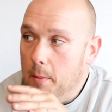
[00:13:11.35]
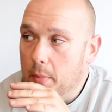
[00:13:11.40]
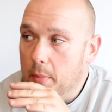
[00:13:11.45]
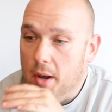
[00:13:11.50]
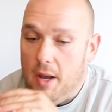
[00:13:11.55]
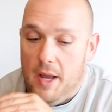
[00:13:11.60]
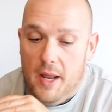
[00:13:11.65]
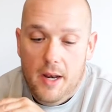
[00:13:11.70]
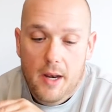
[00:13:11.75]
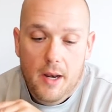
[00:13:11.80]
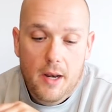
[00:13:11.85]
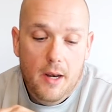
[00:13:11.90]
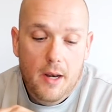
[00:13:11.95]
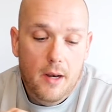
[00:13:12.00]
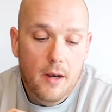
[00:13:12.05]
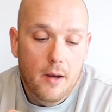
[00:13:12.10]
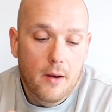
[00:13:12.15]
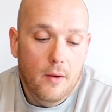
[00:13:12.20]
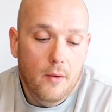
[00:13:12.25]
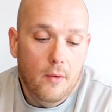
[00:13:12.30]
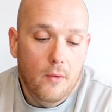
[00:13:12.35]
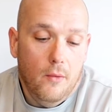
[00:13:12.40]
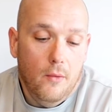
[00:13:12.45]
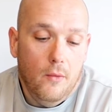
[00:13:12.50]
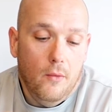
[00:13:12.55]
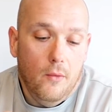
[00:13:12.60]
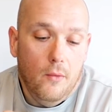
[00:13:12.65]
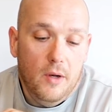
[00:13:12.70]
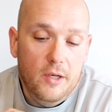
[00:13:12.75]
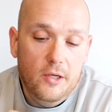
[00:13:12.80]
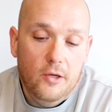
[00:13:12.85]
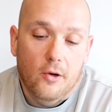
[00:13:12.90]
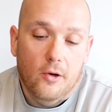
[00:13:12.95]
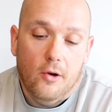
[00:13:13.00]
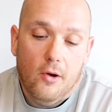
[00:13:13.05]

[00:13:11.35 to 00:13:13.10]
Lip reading: But when you're